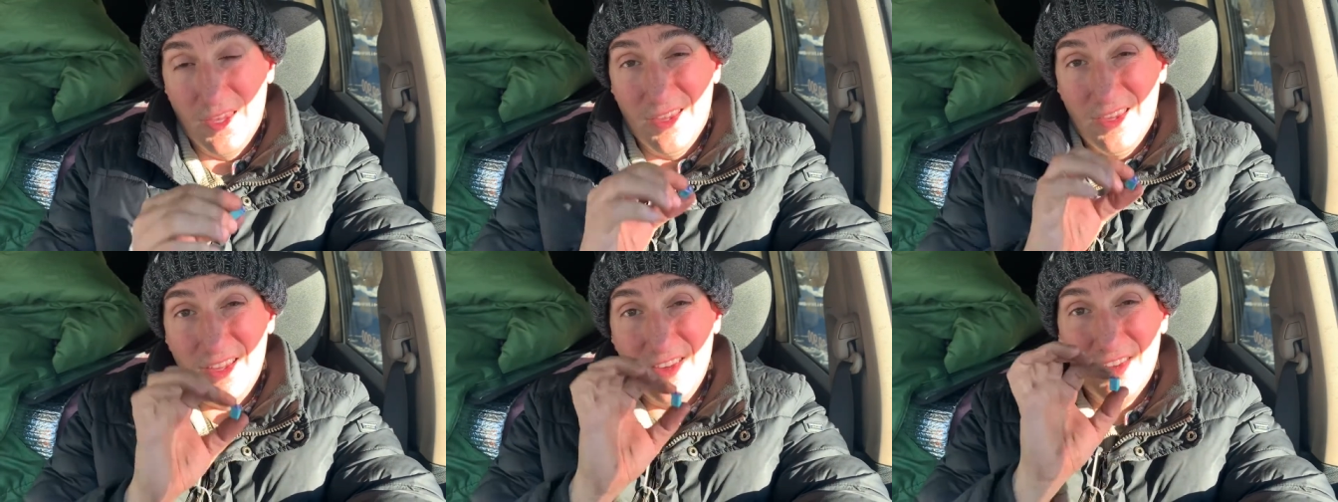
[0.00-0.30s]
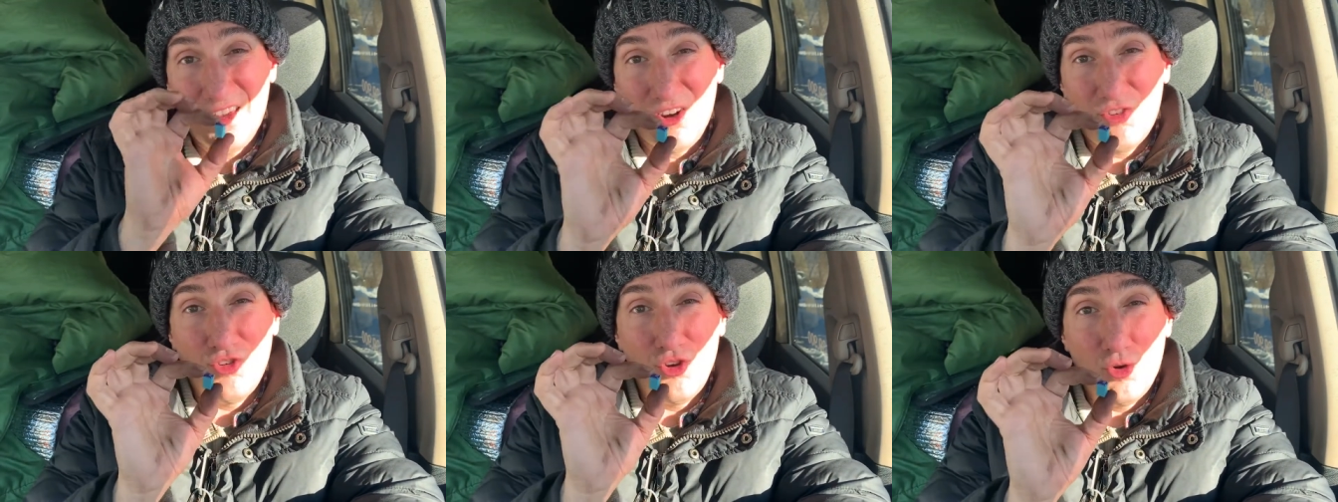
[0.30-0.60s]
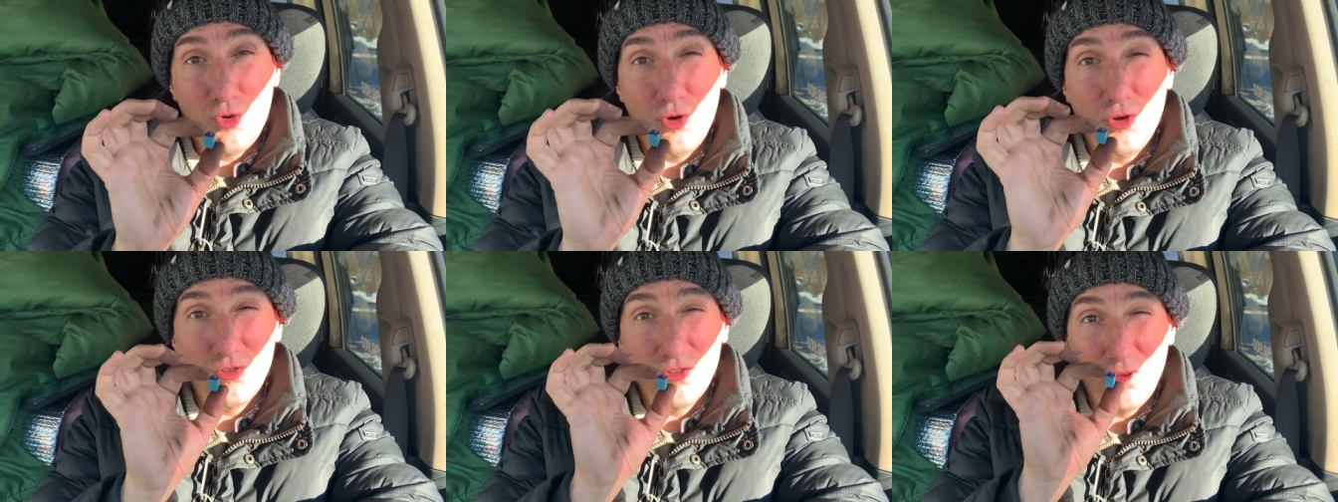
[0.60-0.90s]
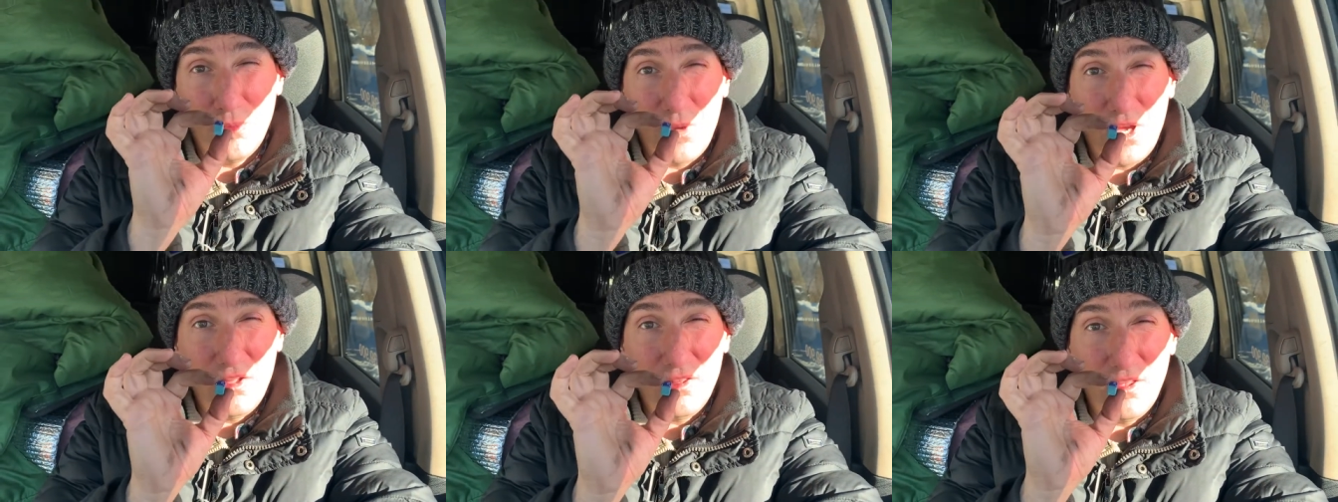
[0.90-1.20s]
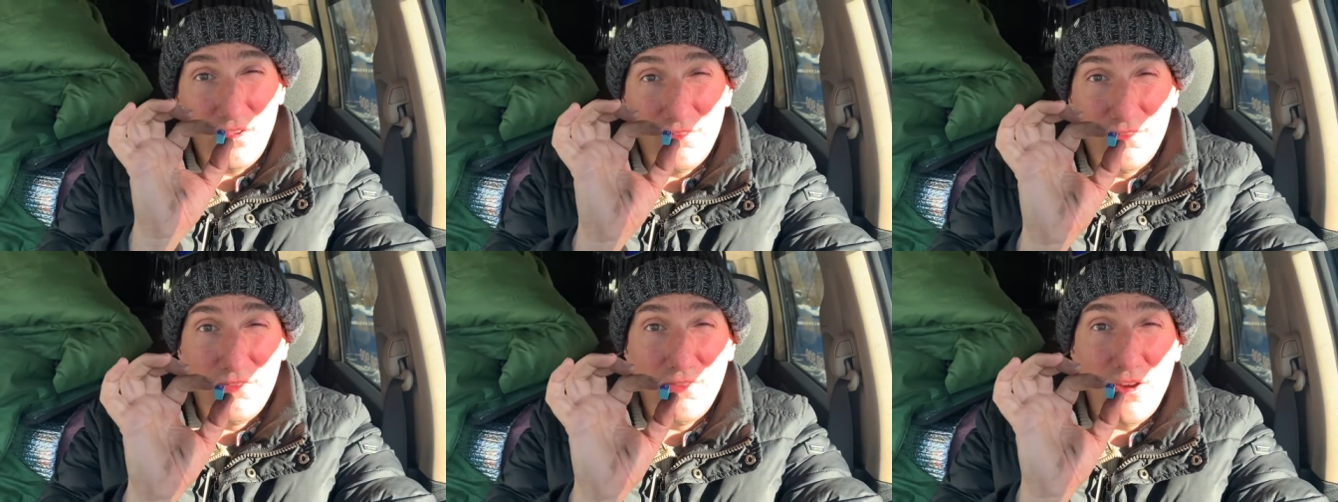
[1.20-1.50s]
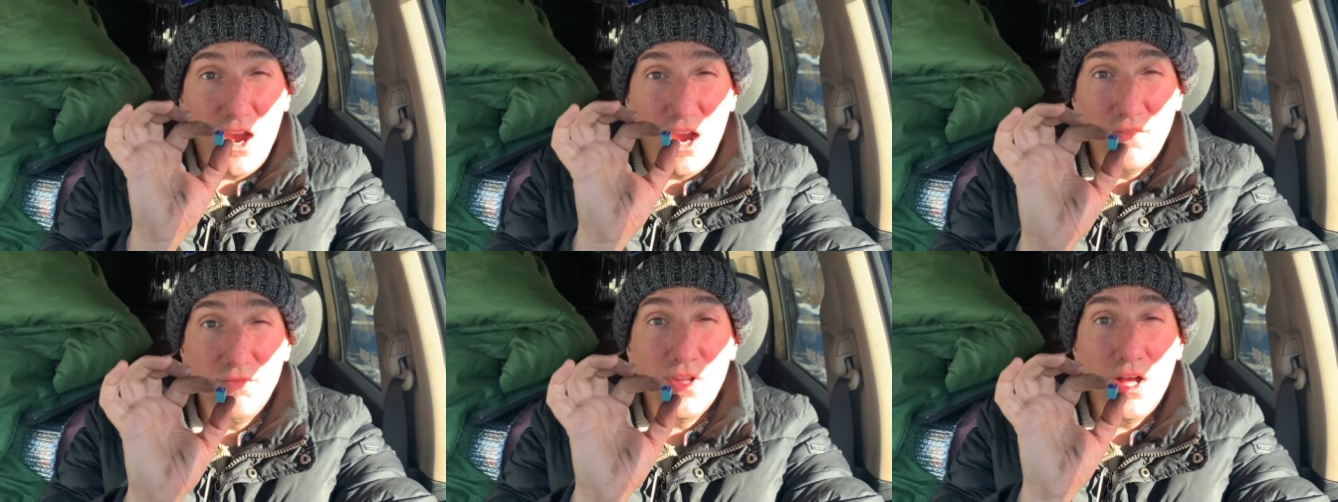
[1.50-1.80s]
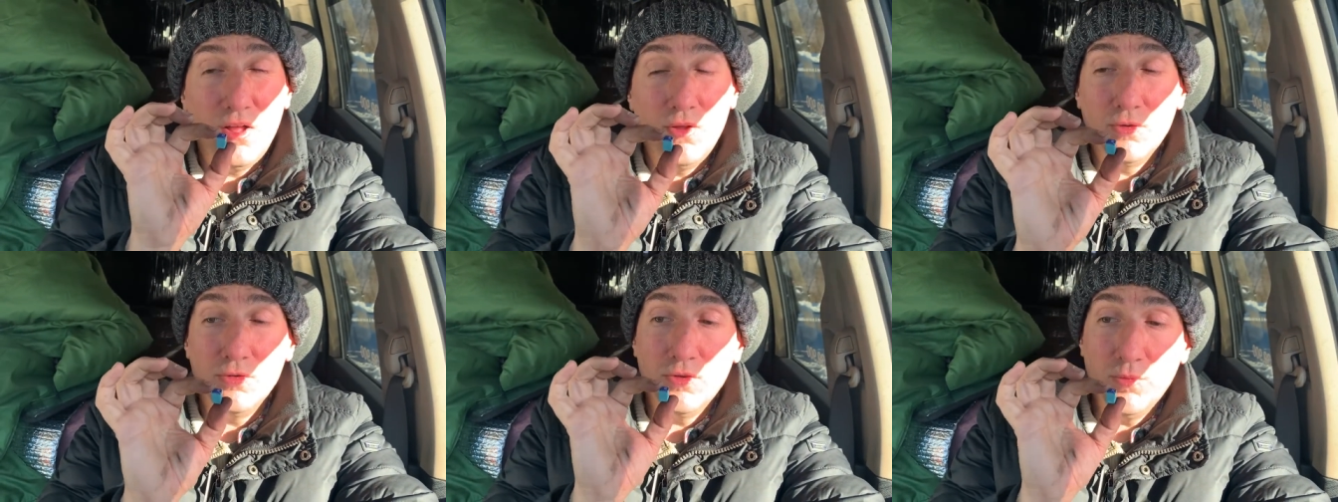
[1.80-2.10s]
These actually cost about like
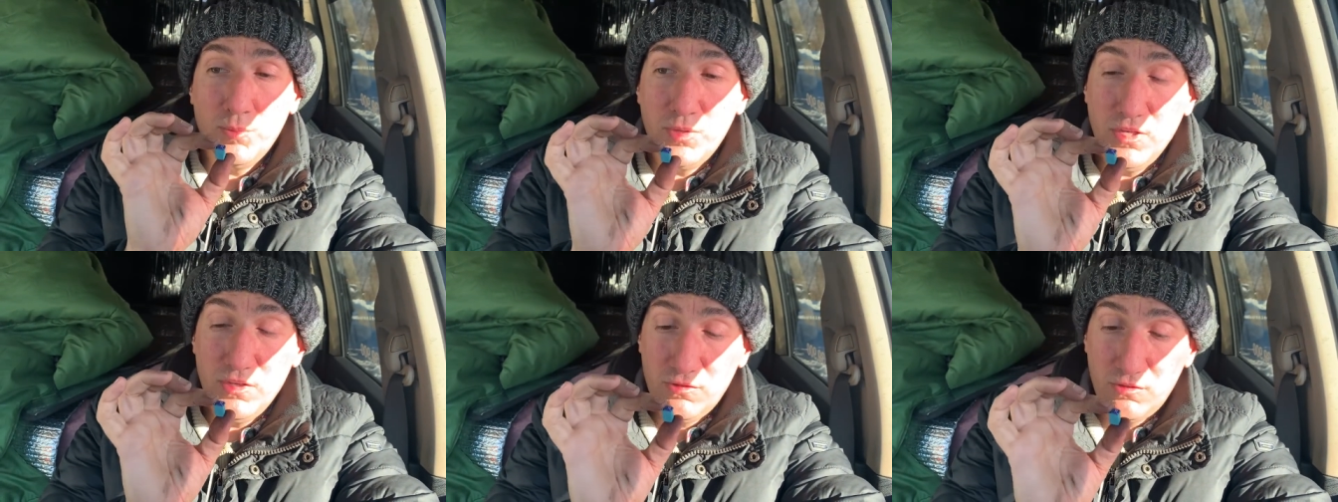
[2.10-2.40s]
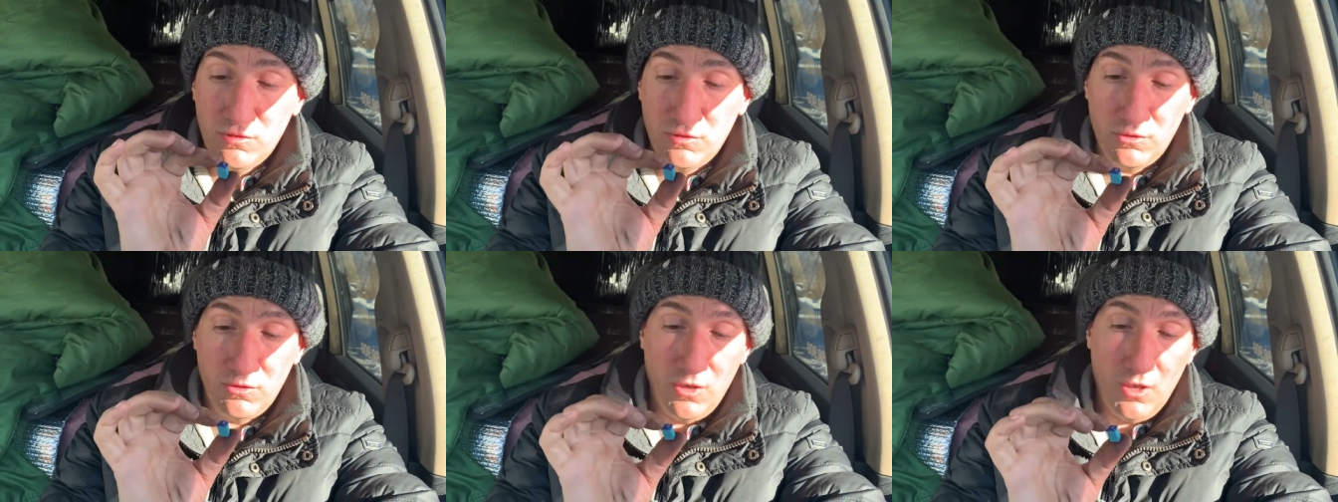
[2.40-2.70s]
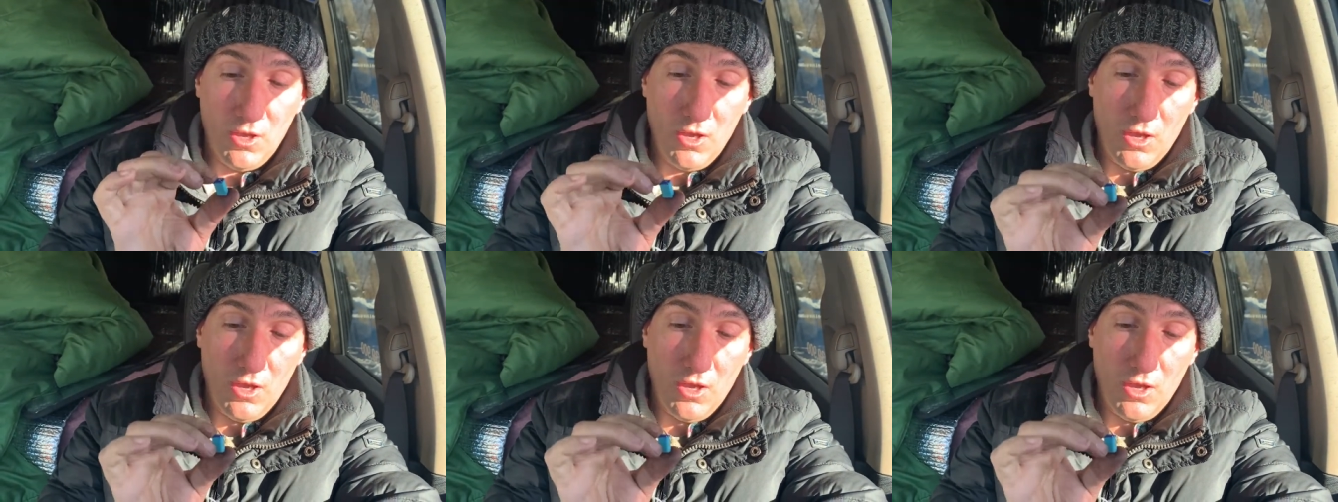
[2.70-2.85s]
$5 a piece.